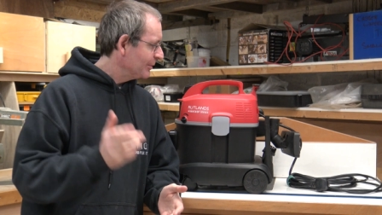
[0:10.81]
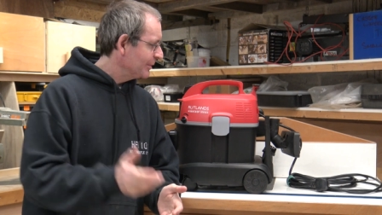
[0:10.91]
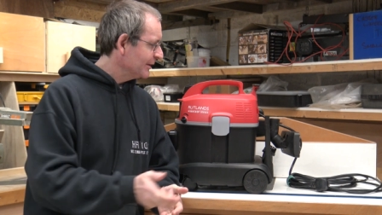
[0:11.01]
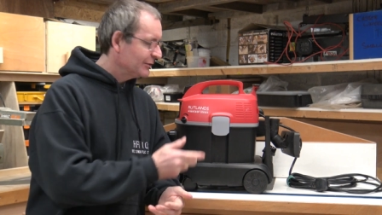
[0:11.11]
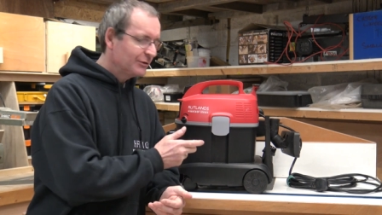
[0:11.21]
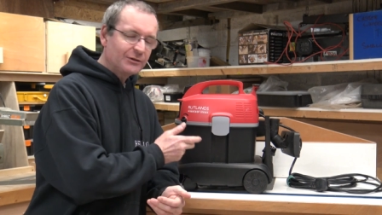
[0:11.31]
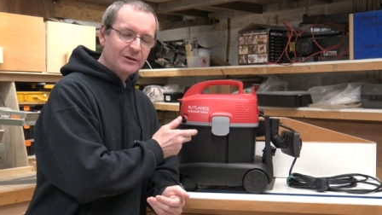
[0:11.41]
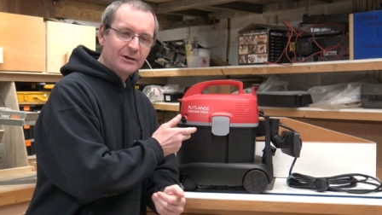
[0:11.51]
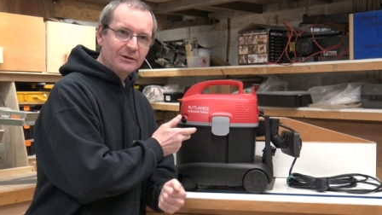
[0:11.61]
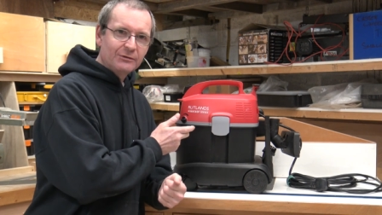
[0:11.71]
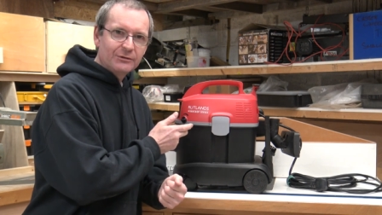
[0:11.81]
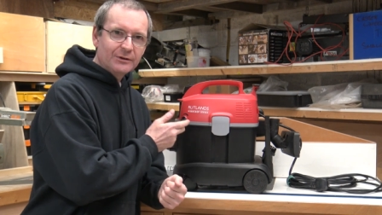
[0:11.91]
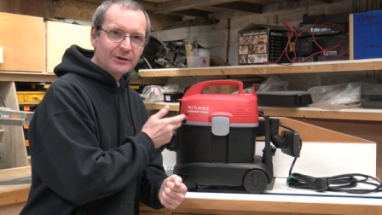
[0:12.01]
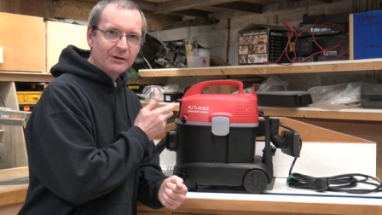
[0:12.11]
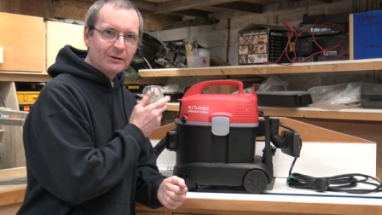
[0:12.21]
this is
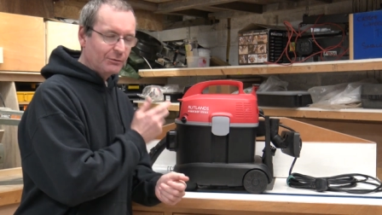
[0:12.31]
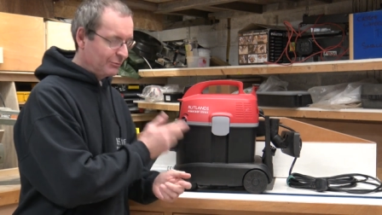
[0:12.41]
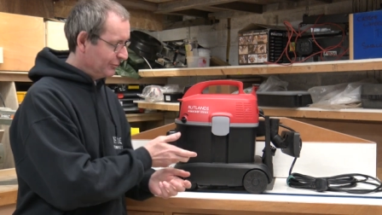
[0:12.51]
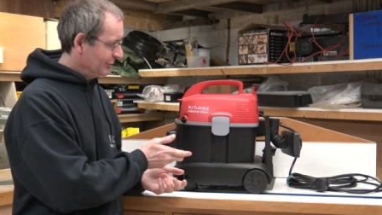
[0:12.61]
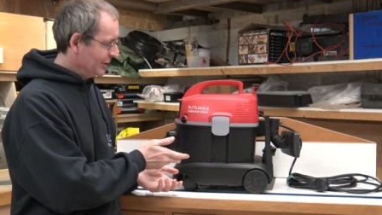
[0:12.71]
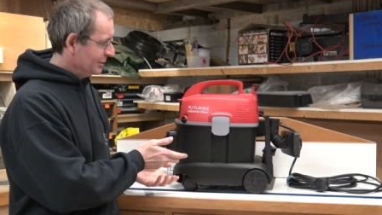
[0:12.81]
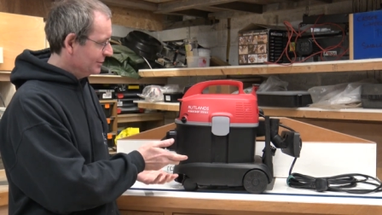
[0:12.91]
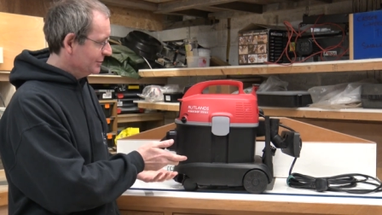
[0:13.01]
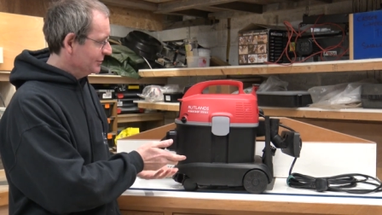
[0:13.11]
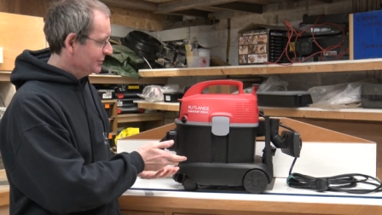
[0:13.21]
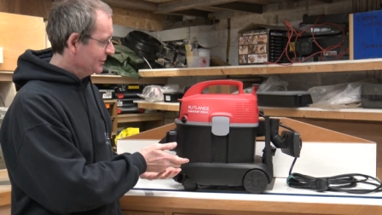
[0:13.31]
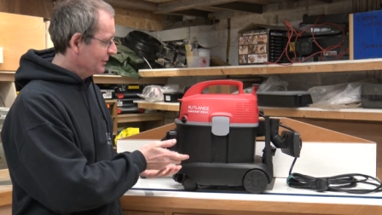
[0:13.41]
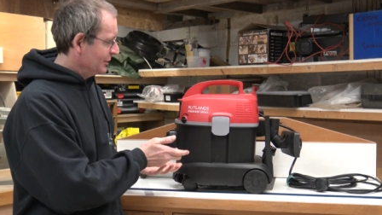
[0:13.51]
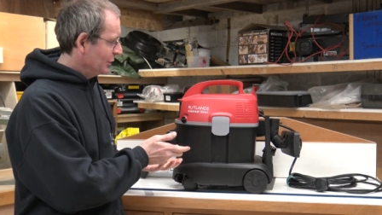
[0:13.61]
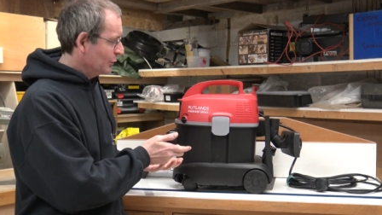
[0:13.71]
the Rutland's
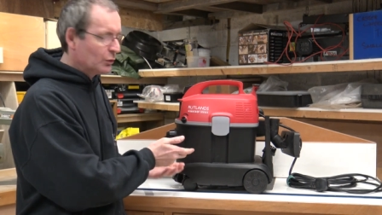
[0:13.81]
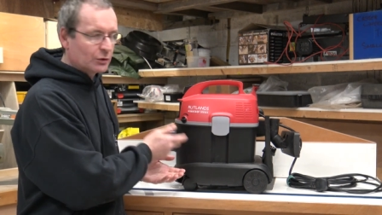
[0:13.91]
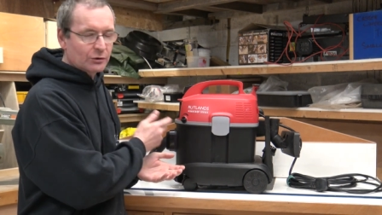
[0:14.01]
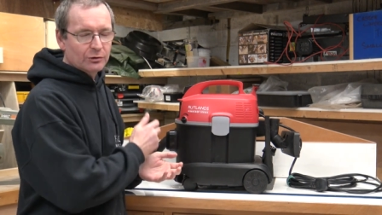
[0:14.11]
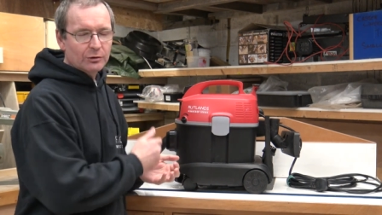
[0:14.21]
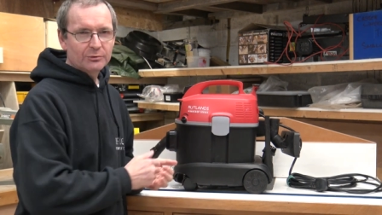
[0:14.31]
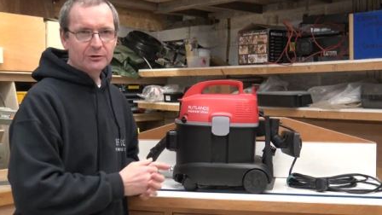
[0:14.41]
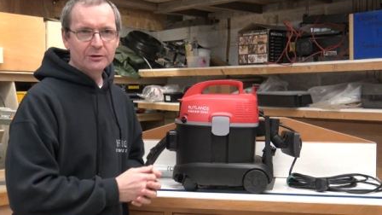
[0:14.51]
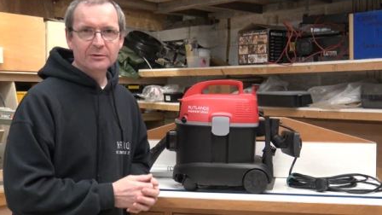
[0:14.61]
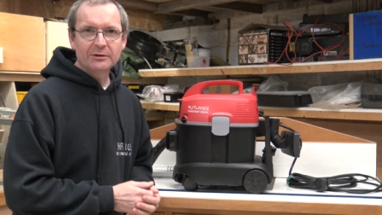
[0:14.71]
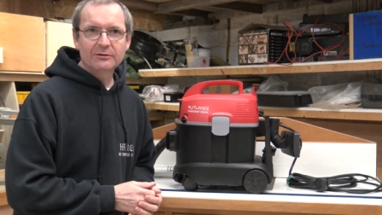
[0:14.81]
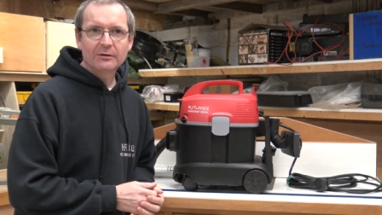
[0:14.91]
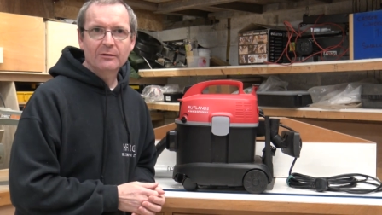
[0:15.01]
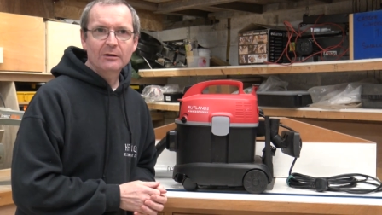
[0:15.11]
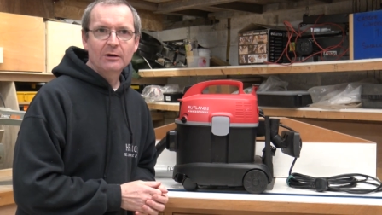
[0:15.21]
Workshop Series
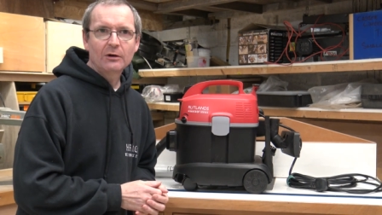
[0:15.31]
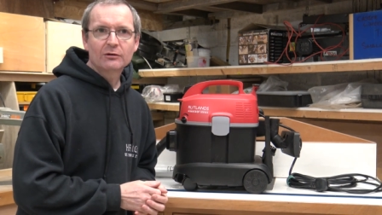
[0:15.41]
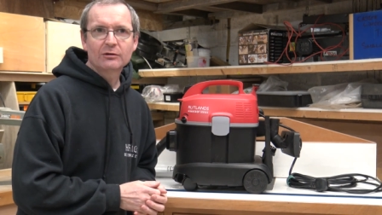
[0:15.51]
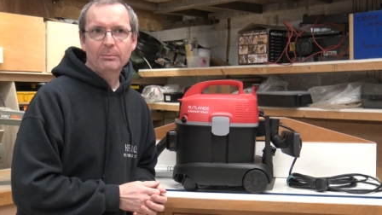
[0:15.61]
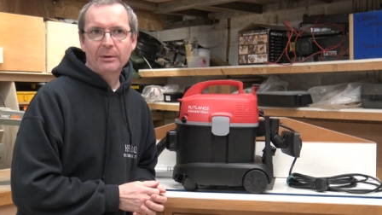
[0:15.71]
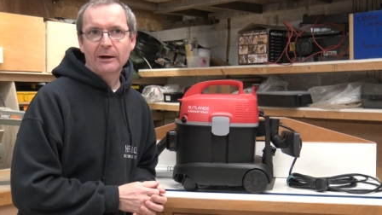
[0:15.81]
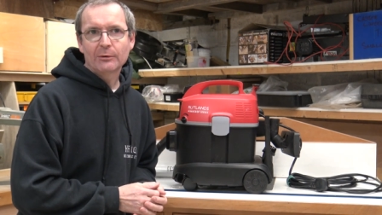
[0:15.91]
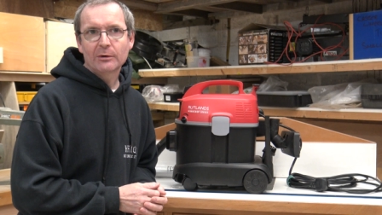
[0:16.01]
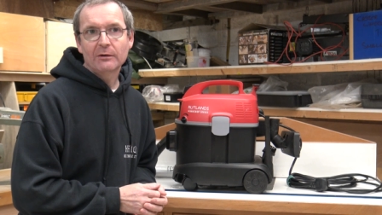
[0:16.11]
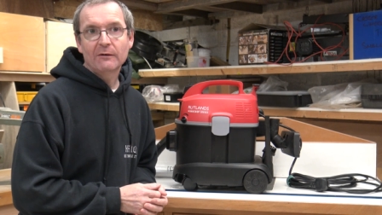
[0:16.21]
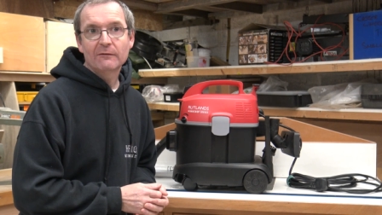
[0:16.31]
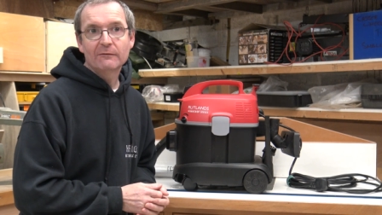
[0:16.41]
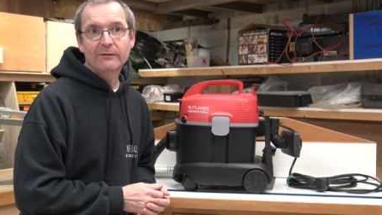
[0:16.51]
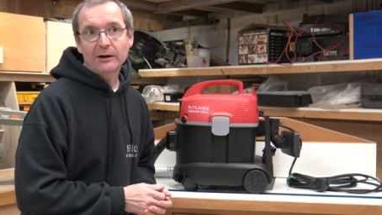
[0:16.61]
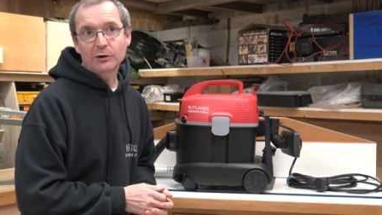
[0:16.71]
Hush Power
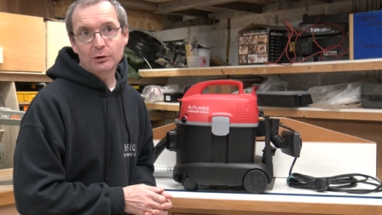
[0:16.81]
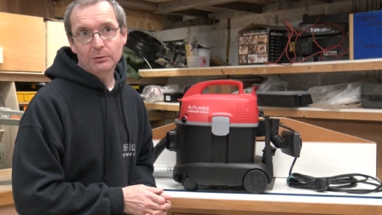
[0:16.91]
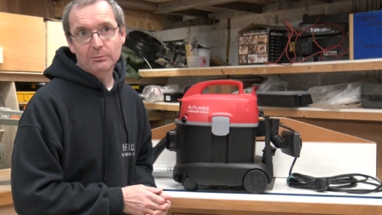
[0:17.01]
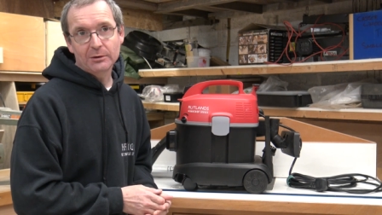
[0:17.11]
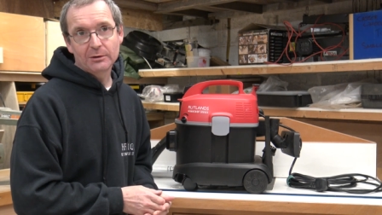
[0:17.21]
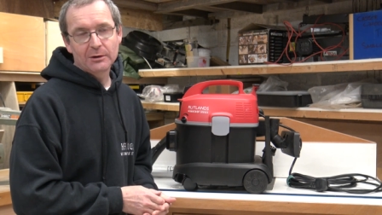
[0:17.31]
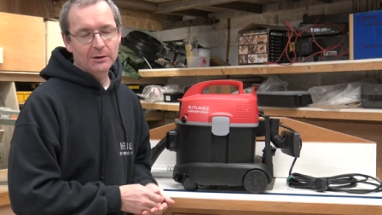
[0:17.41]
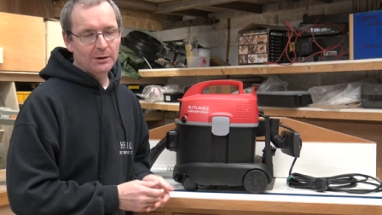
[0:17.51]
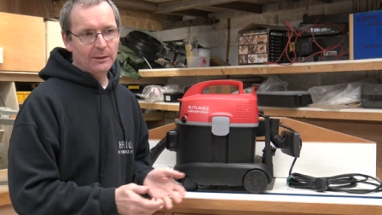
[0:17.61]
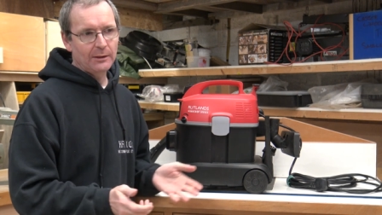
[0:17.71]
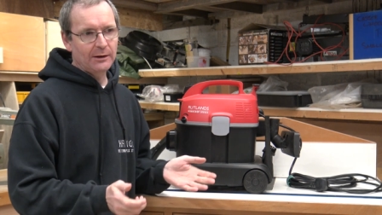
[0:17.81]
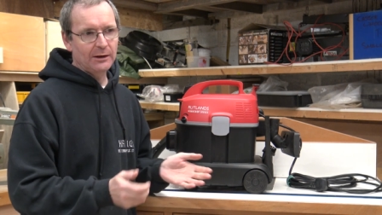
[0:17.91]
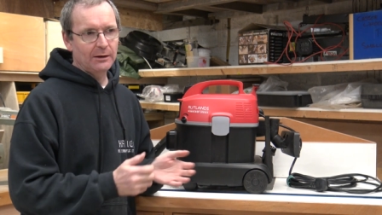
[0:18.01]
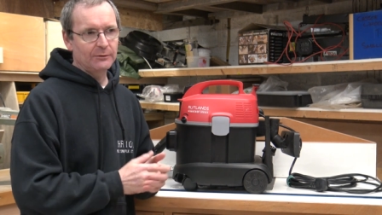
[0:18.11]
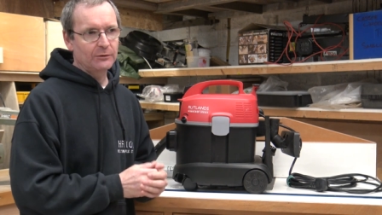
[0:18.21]
Vacuum that
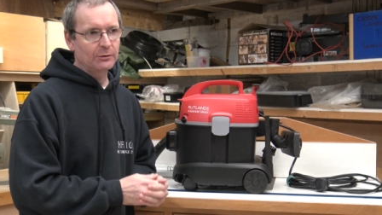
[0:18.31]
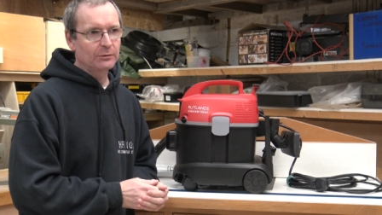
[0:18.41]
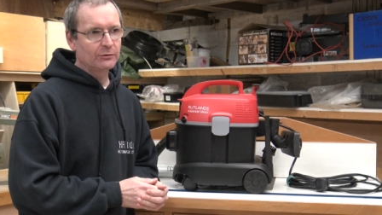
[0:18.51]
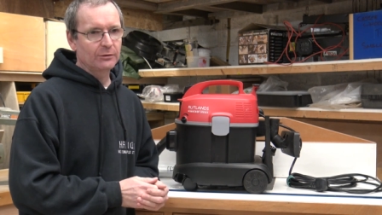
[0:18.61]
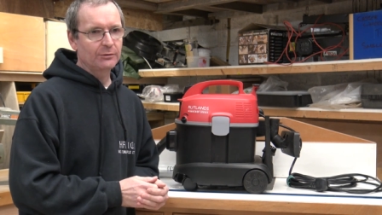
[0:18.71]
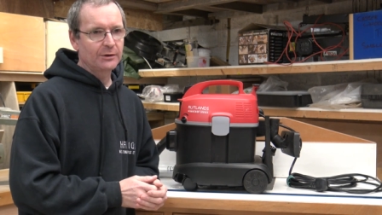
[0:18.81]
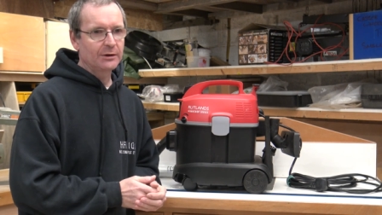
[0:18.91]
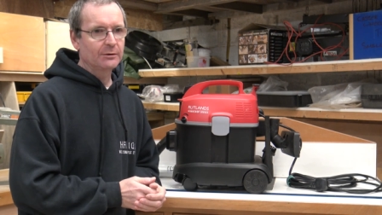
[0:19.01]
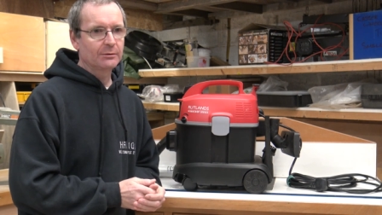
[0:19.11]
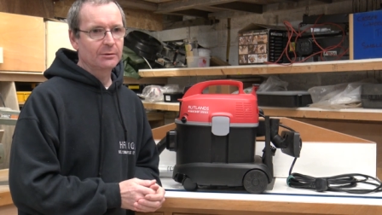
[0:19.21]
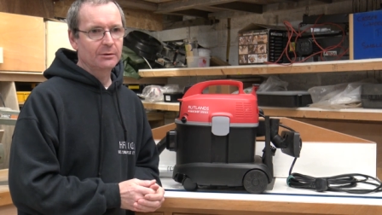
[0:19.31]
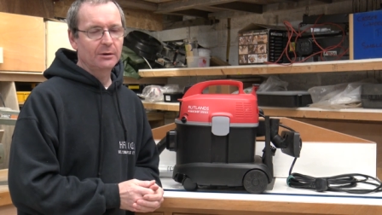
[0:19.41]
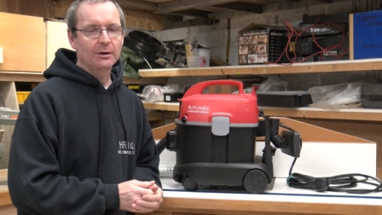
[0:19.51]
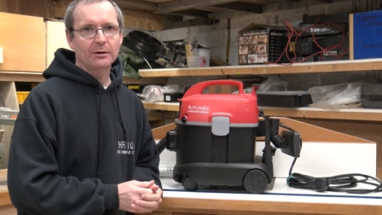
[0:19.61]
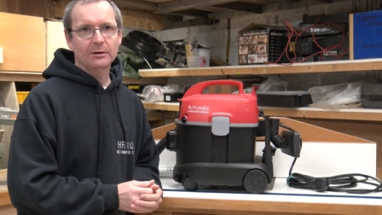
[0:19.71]
they advertise on their
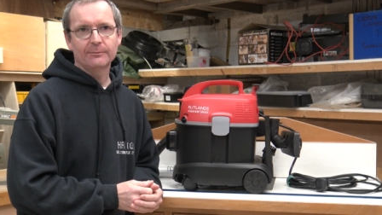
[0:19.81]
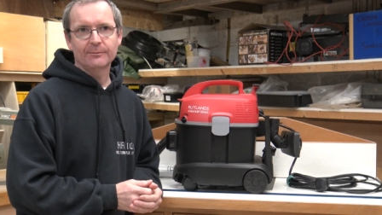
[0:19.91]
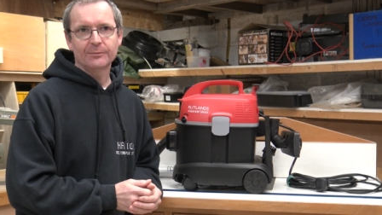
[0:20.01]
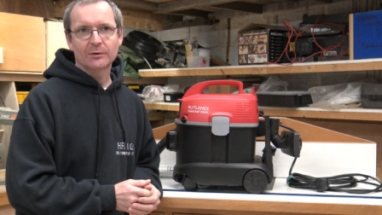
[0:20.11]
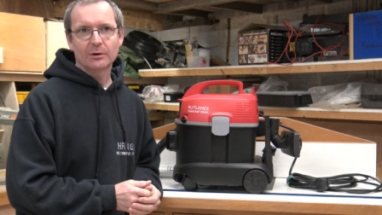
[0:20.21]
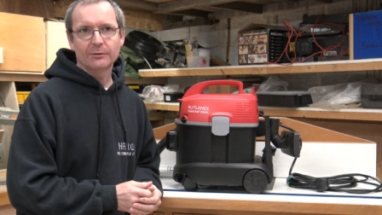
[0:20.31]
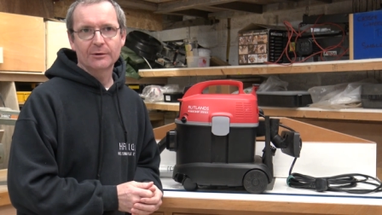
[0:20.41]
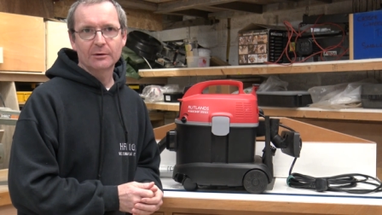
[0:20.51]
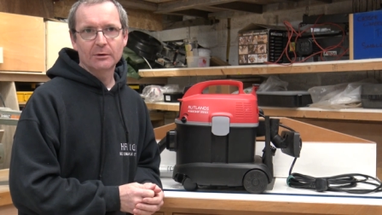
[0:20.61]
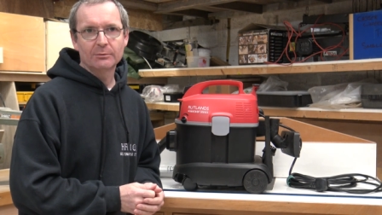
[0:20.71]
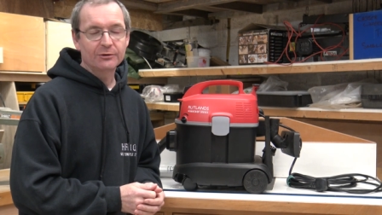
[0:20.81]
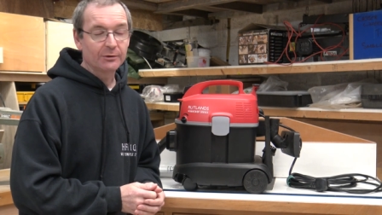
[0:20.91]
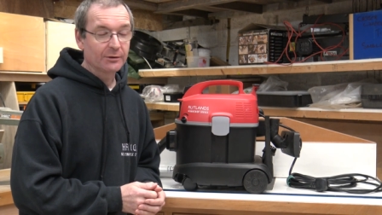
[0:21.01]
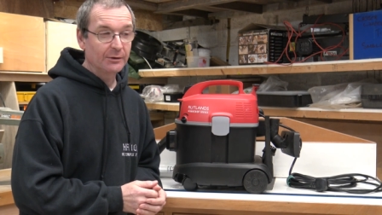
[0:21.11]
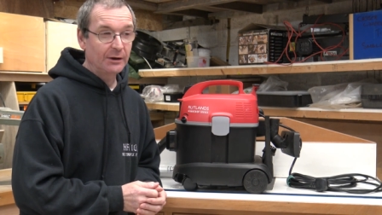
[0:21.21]
um, on their website.